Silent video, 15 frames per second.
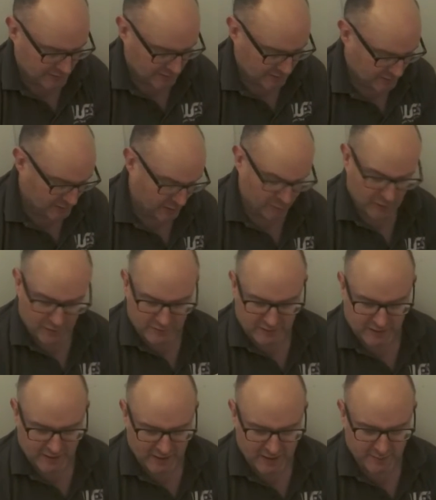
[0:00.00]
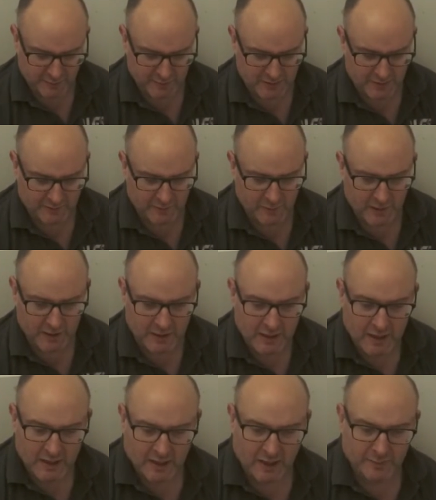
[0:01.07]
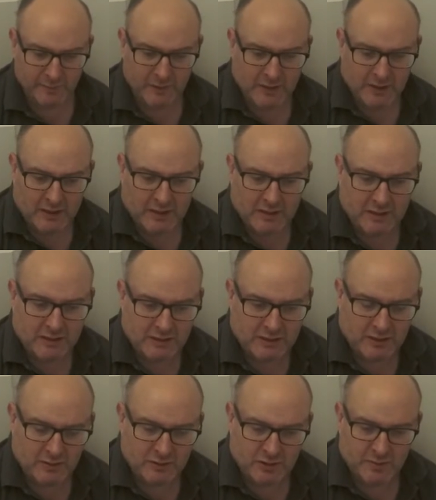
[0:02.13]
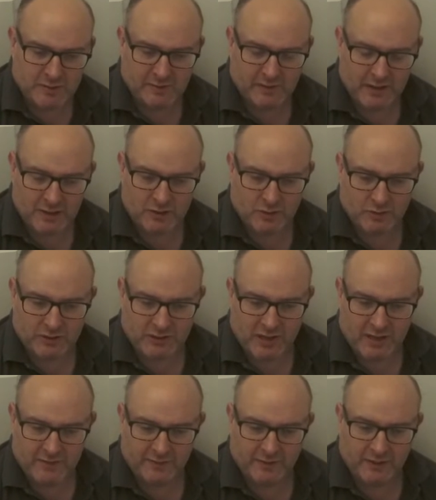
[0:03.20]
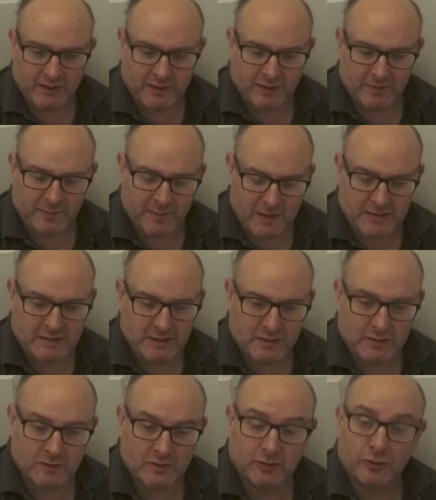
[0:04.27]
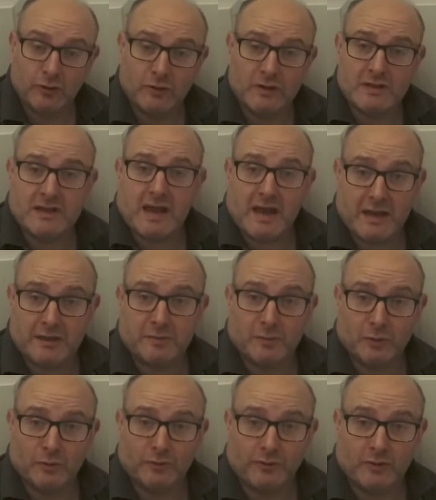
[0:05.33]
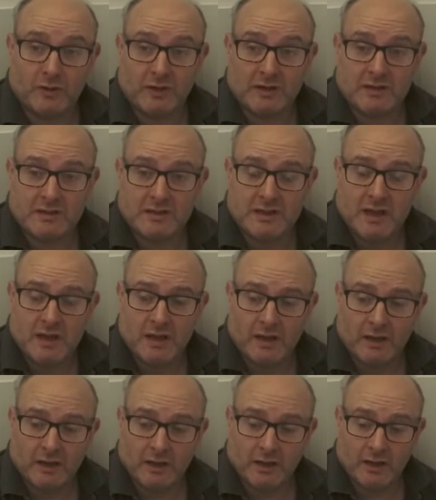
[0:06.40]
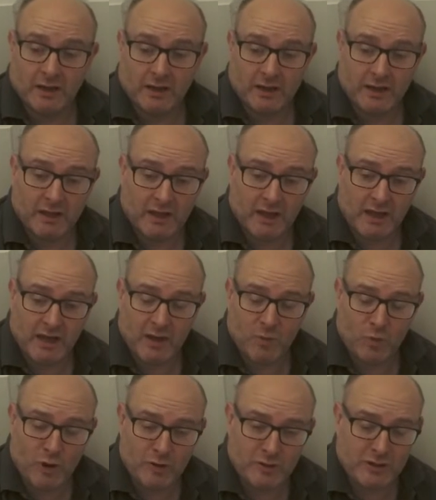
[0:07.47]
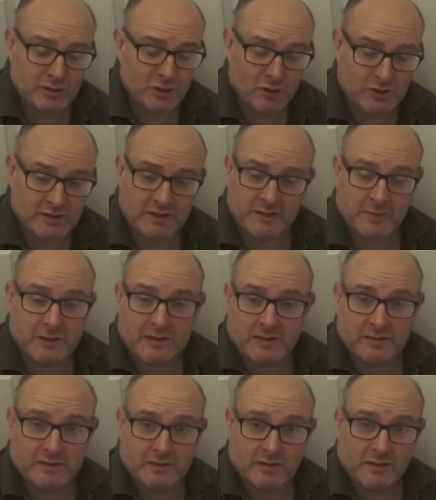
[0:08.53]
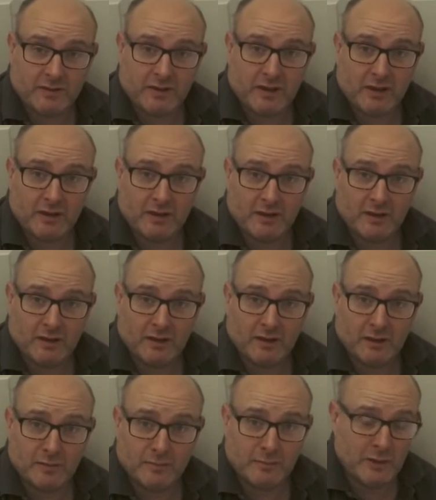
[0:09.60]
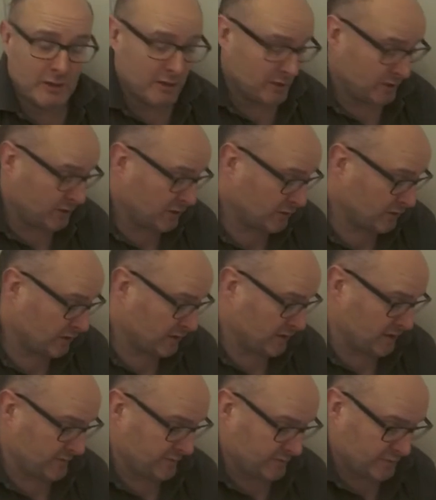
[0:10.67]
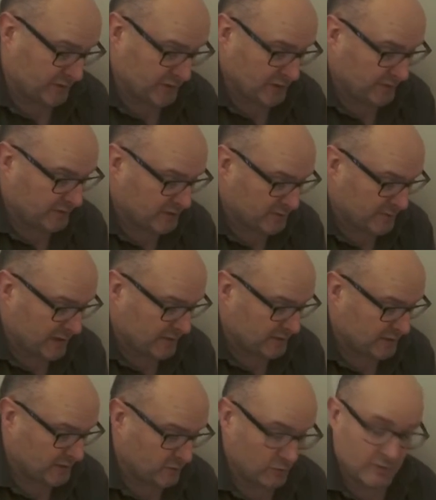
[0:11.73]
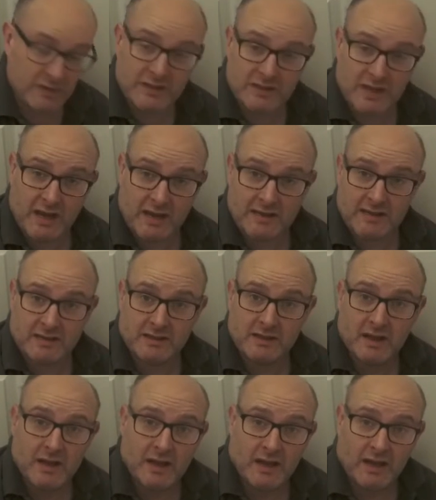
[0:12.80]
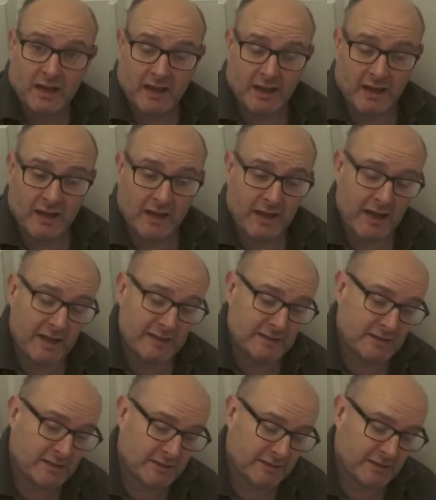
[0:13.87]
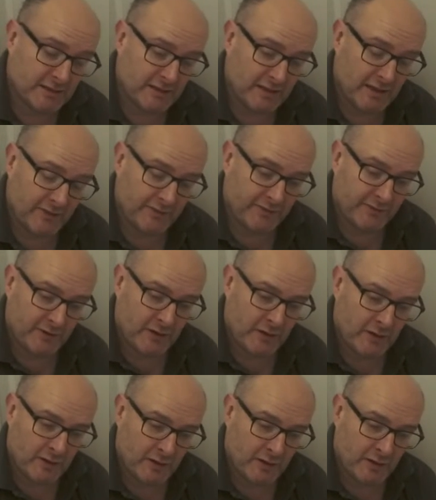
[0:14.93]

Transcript: loads of cables everywhere. So in terms of electrical safety, the best thing you can do is add more sockets. It's not as expensive as you think. You can get them surface mounted or recessed, and if